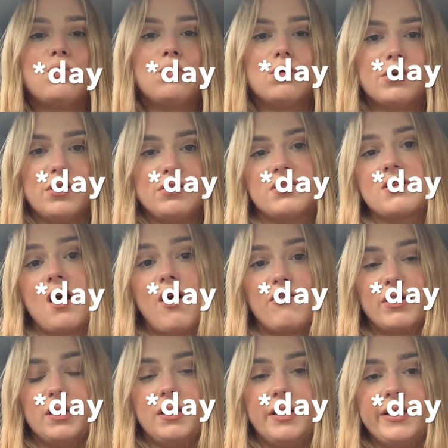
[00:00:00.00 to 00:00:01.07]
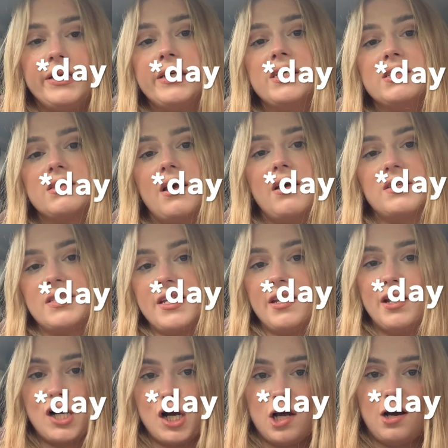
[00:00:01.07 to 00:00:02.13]
August currently is a
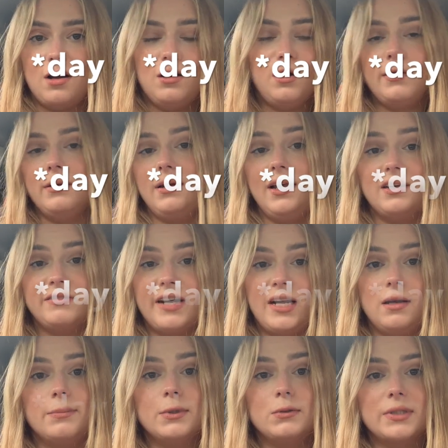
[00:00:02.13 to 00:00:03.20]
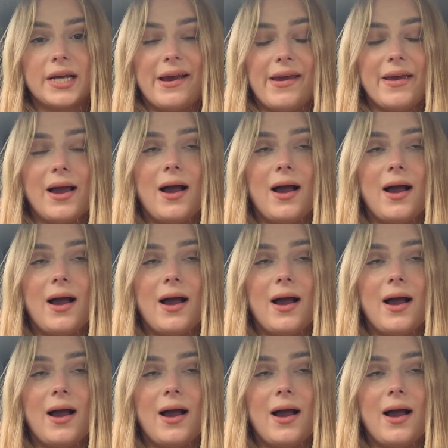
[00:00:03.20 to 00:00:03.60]
singular lonely available day